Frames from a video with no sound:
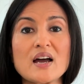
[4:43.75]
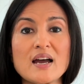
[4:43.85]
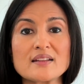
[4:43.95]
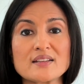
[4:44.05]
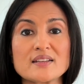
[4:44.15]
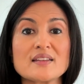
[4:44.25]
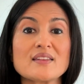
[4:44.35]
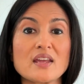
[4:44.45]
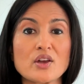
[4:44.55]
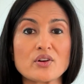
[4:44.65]
eyelid in
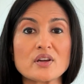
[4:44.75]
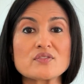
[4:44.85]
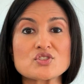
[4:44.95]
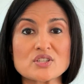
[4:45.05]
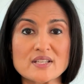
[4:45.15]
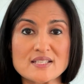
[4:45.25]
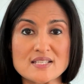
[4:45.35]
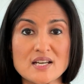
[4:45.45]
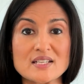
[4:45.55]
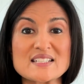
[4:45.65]
the area of the
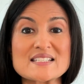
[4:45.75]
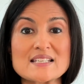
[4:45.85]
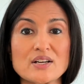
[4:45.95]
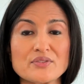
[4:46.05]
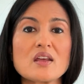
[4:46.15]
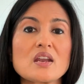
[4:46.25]
chalazion itself.